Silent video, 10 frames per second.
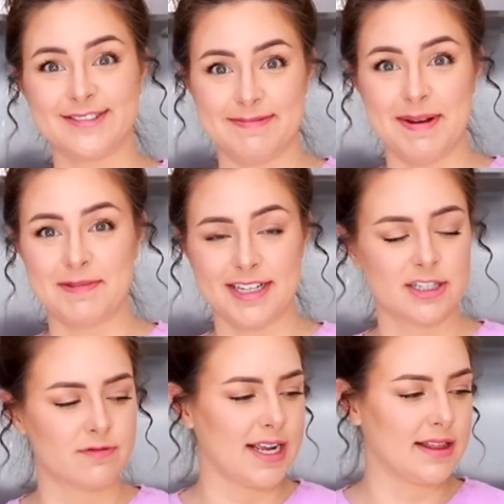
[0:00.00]
at remembering
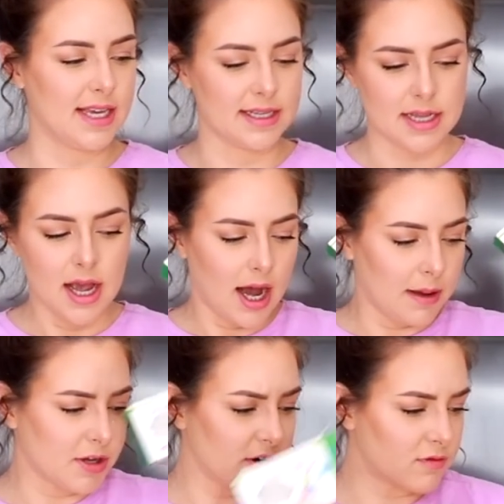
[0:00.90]
to rate things.
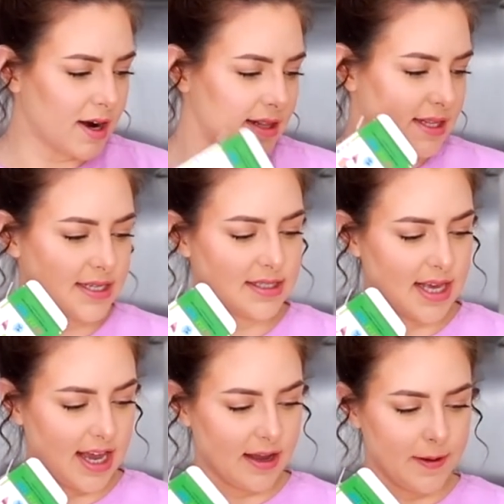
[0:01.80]
I'm gonna rate this
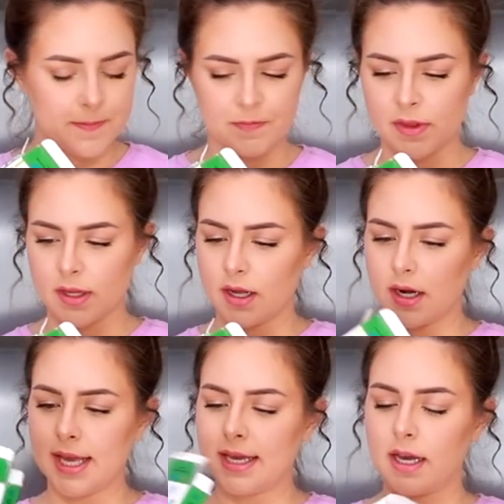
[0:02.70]
thing
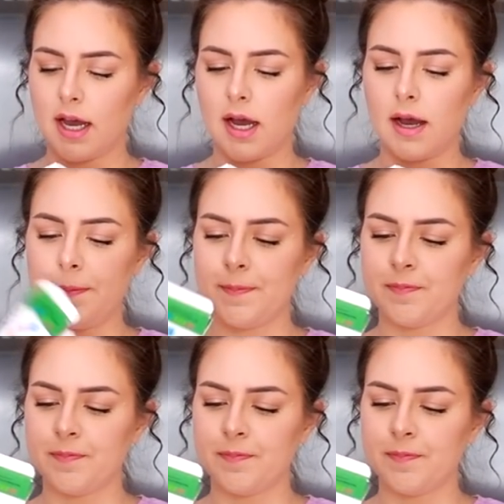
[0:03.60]
like I'm